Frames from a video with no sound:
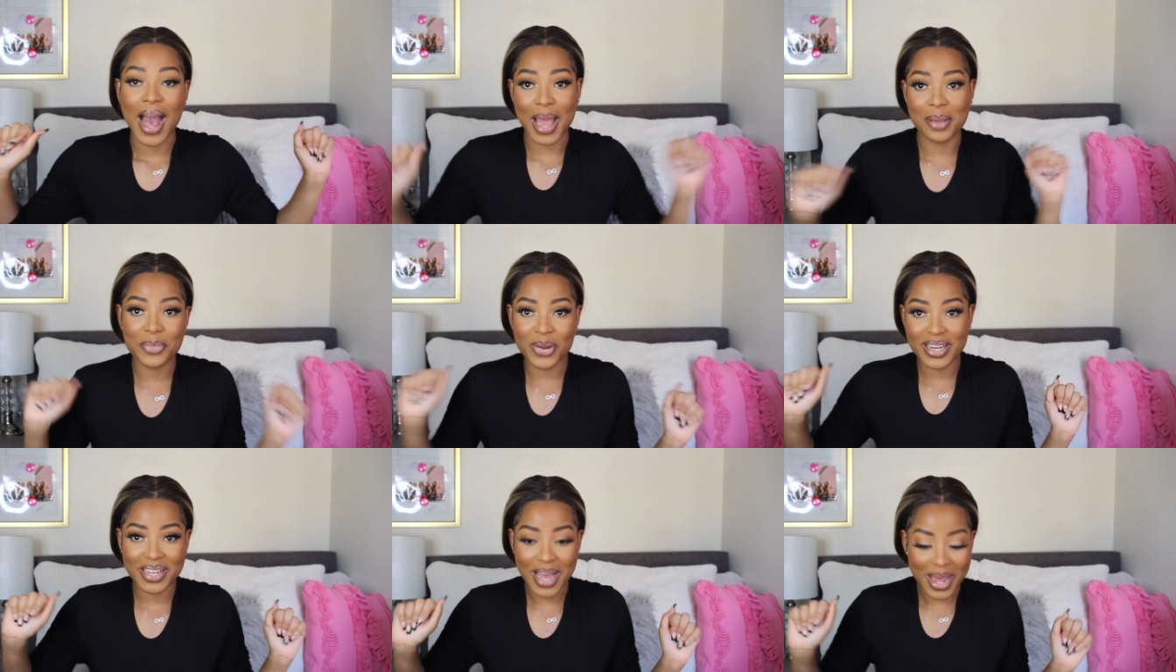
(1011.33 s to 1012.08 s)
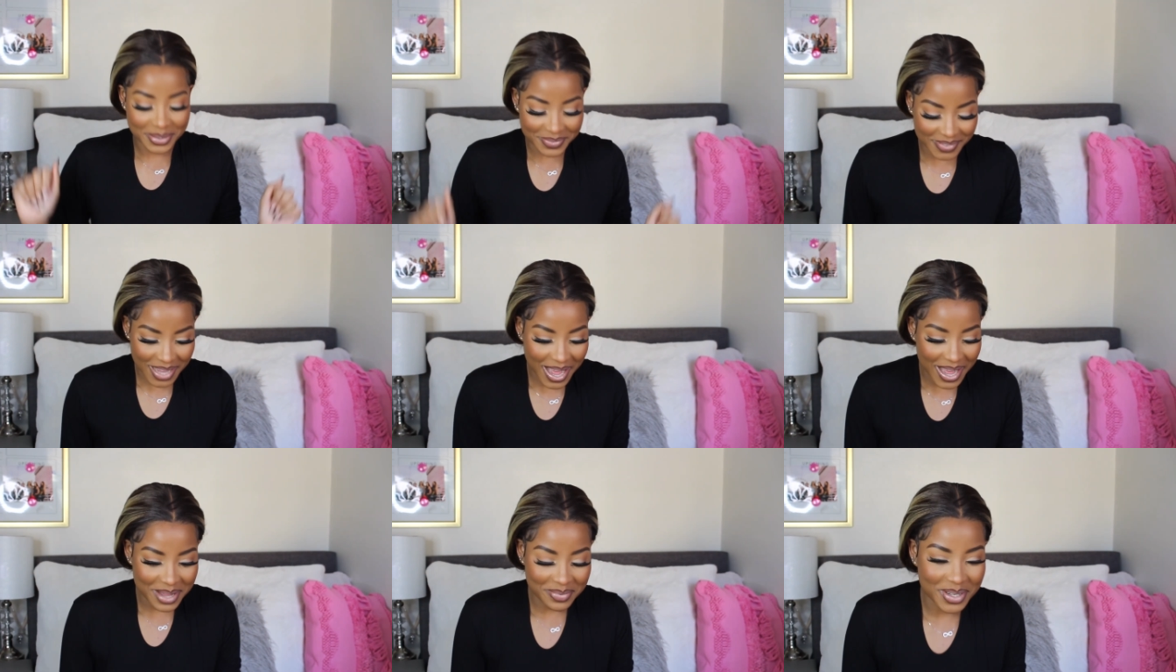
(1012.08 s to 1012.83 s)
I'm running out of
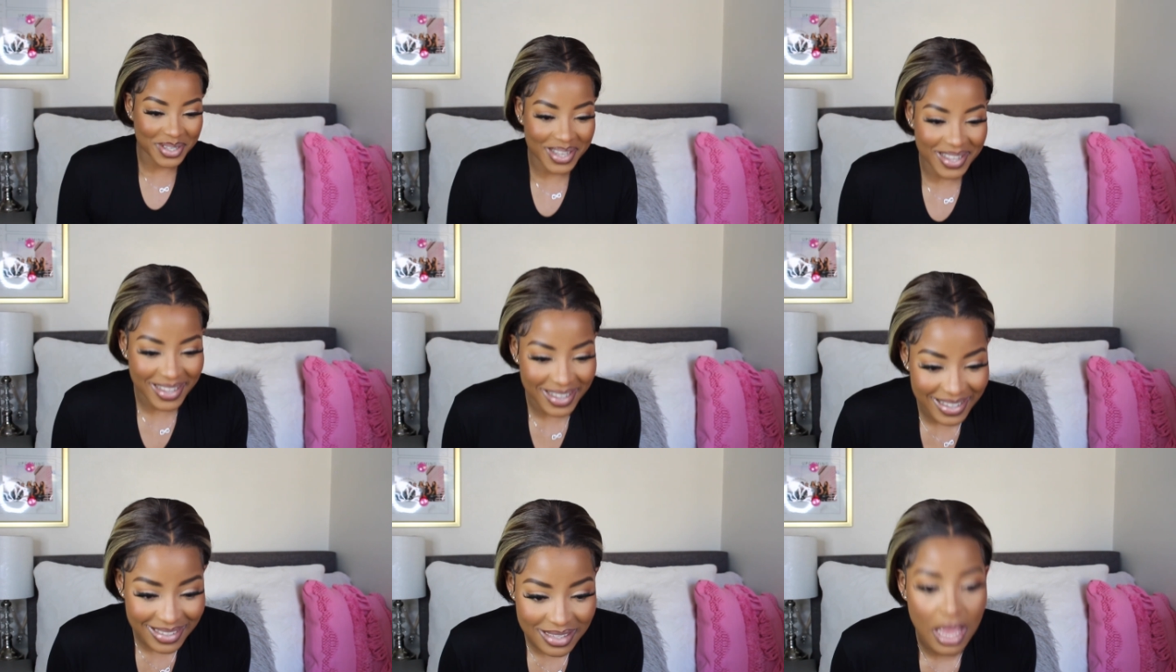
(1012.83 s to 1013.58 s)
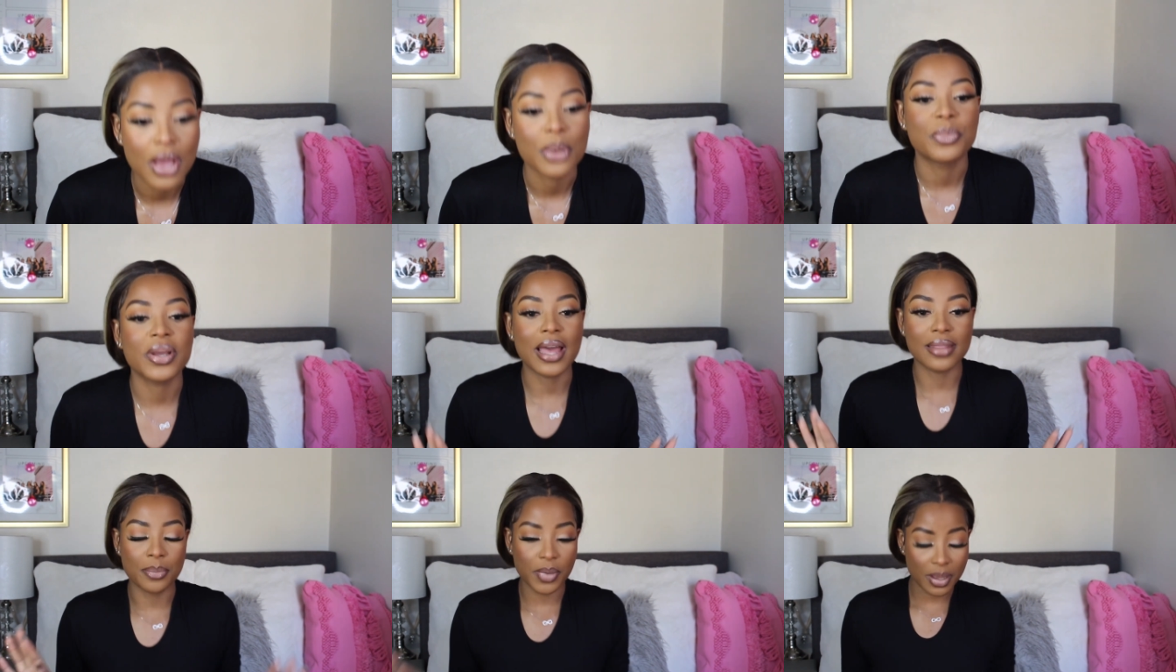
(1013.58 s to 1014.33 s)
time, you guys. But
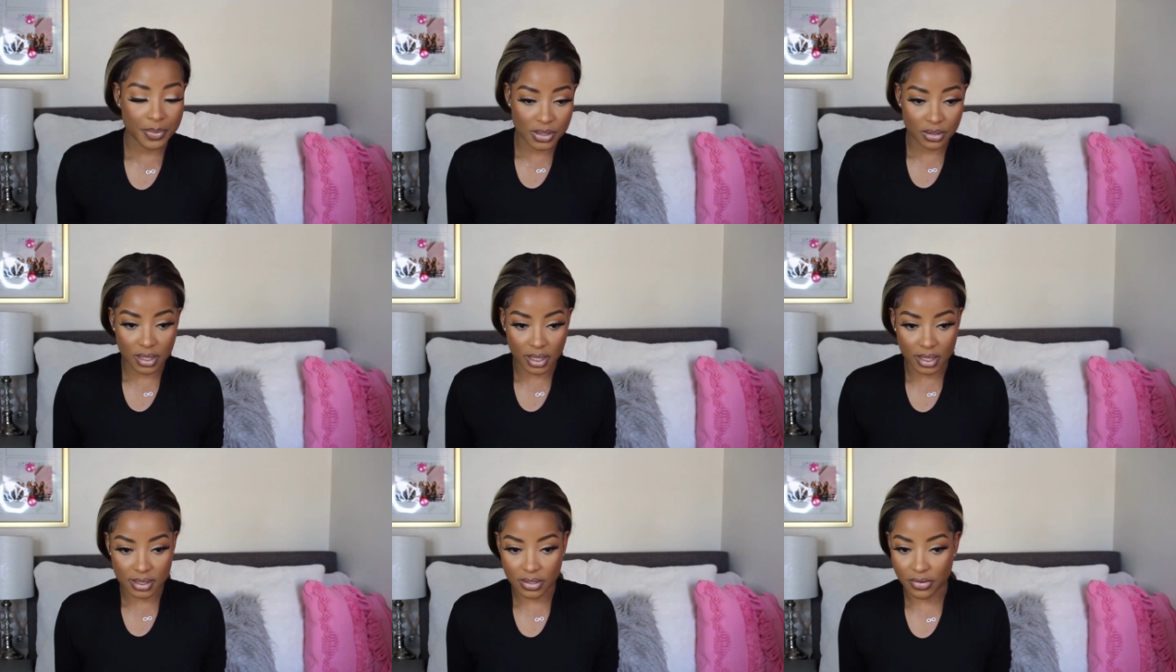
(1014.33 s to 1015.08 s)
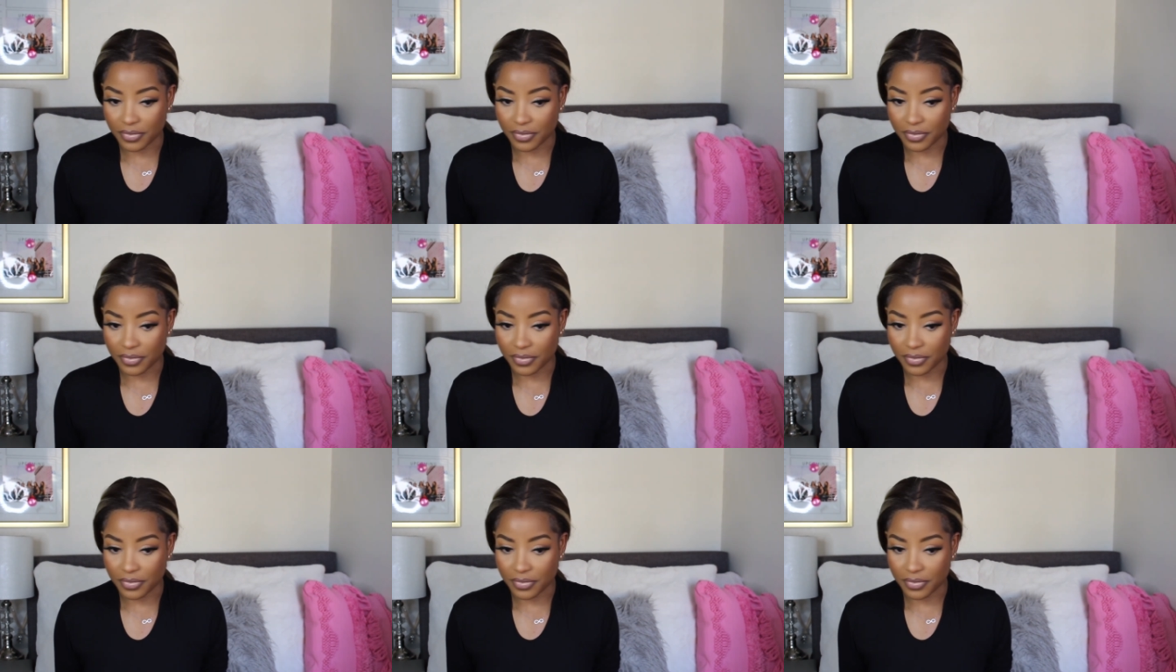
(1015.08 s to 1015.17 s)
yeah, the makeup's looking good so